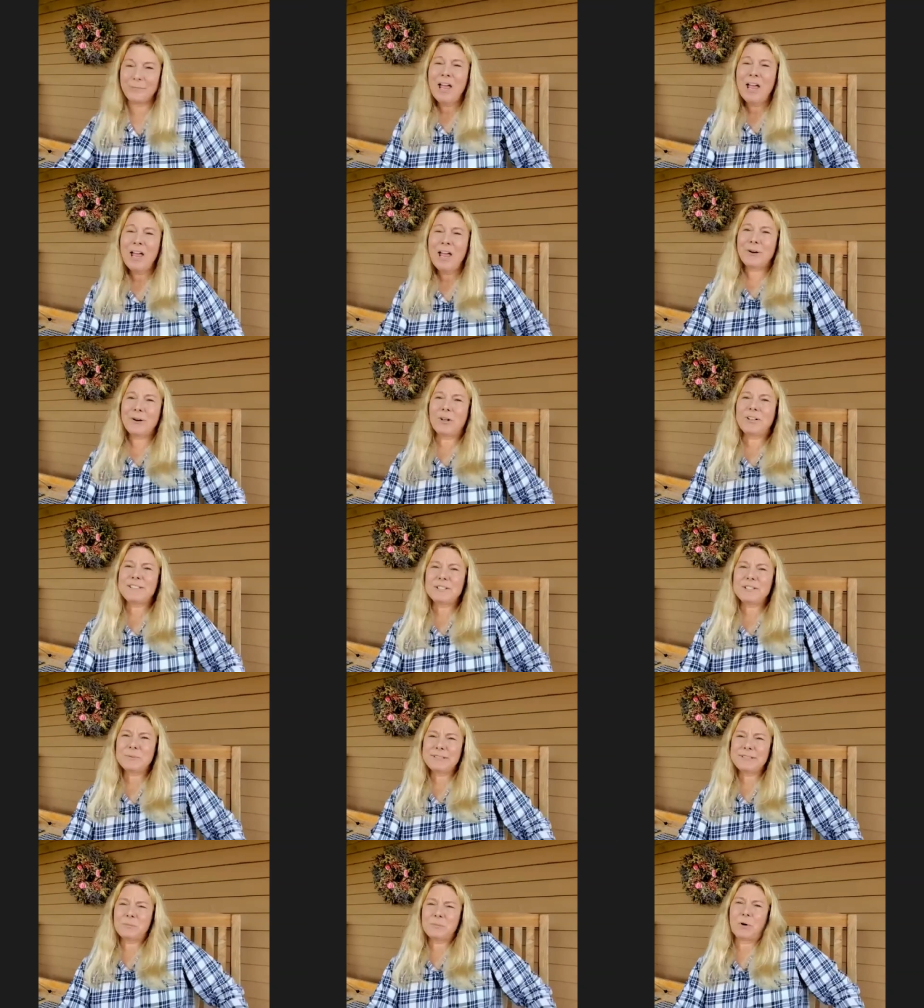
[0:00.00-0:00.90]
But also it's
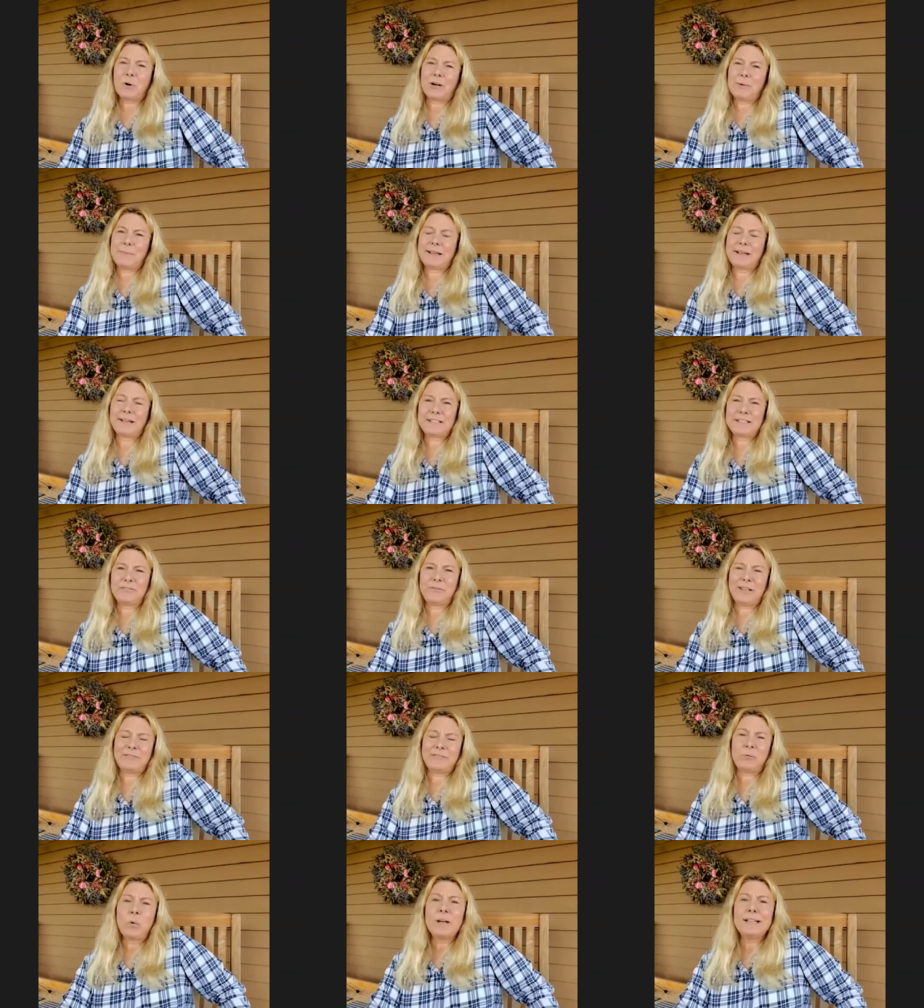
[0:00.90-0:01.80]
important because if
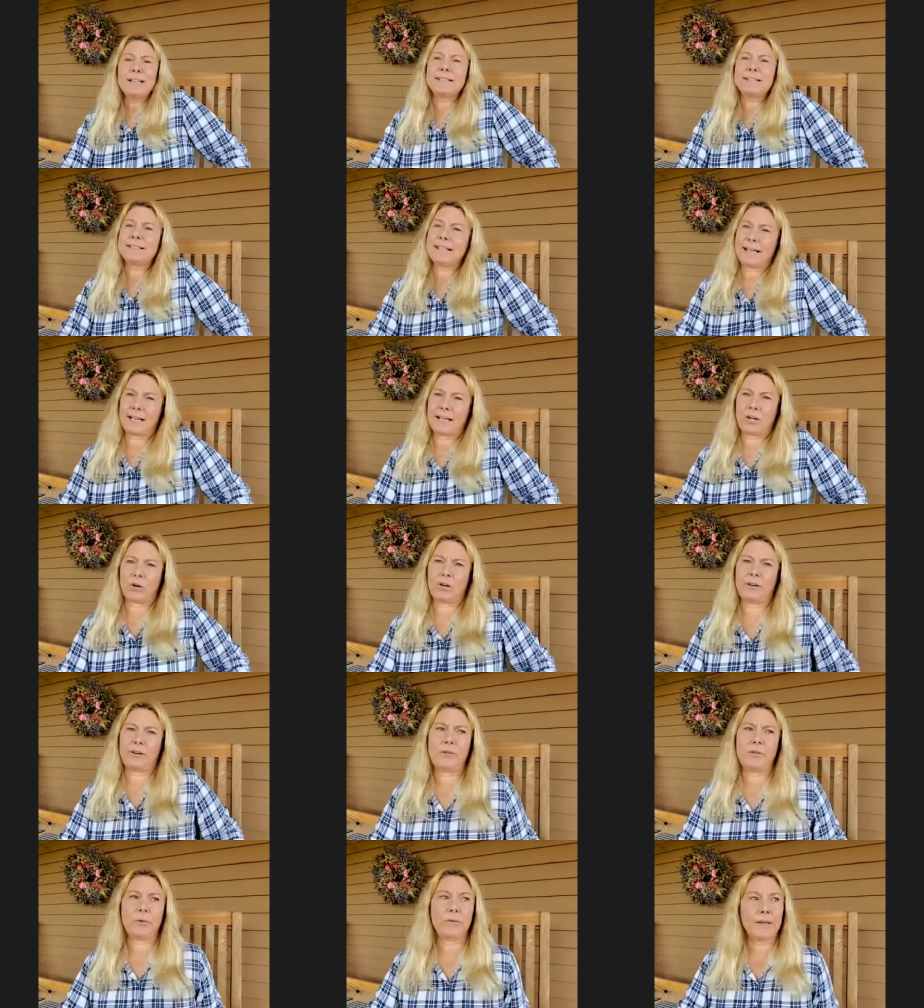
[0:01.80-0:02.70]
one is sick or if
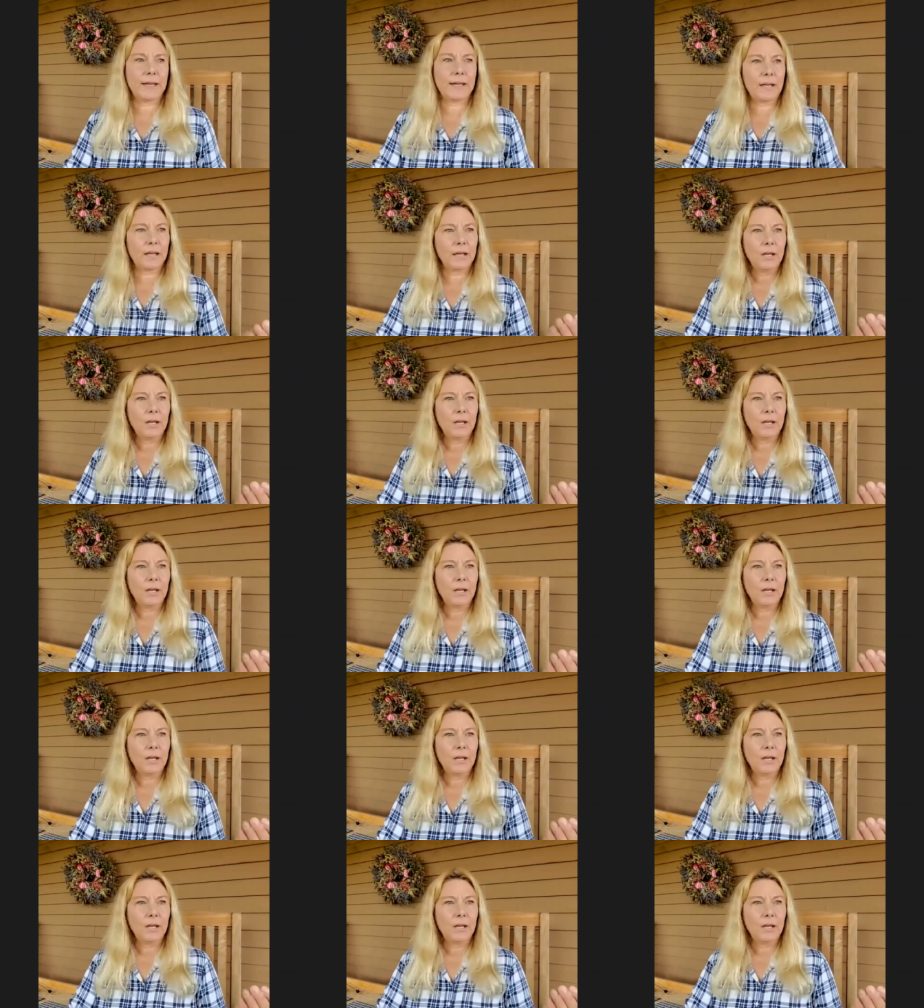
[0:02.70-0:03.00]
you think,